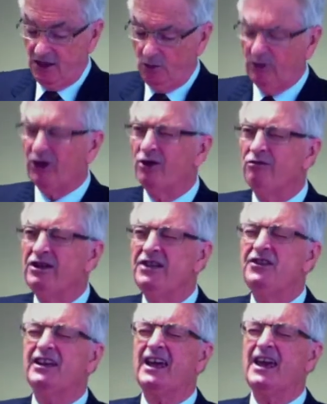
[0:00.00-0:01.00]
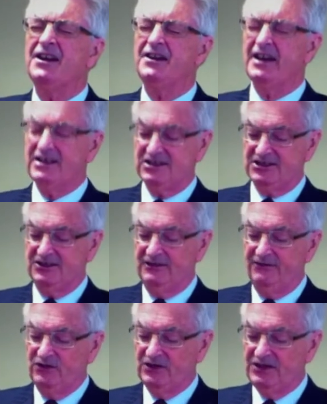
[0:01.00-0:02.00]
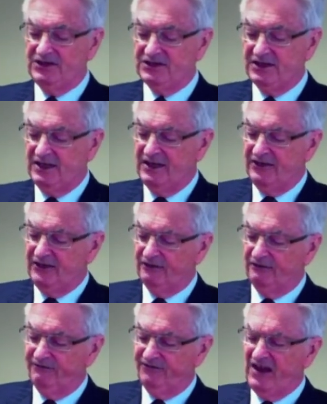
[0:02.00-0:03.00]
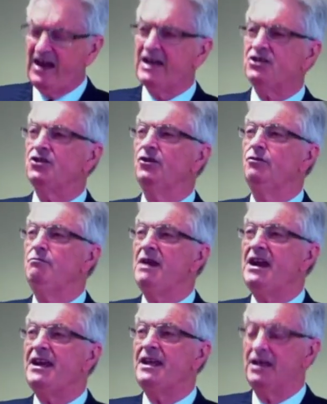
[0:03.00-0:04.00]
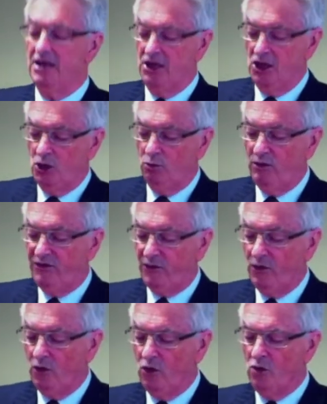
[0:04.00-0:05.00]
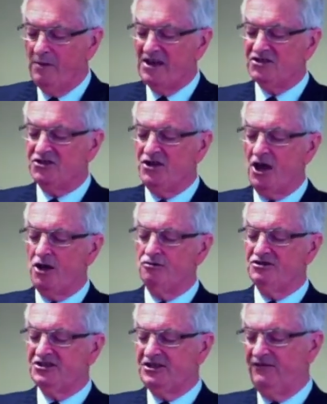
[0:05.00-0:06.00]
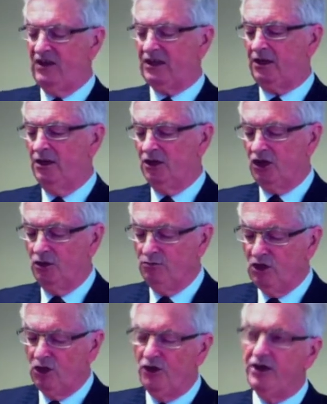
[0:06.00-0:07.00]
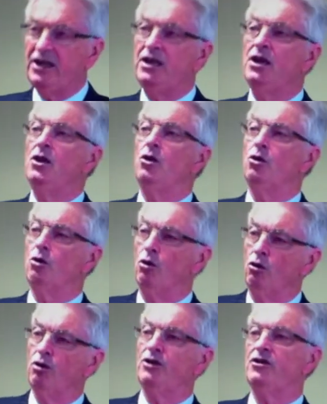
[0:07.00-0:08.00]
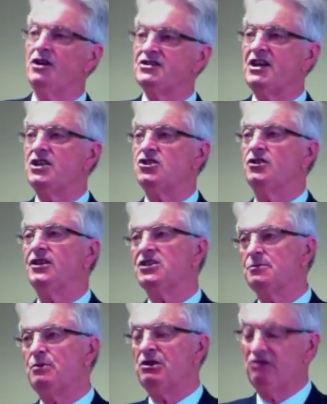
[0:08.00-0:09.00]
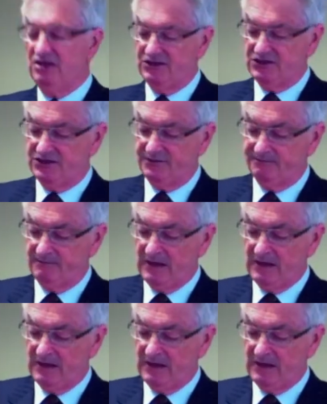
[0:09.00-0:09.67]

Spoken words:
When I read the candidates' CVs, there are far too many with almost no civic, community or organisational experience.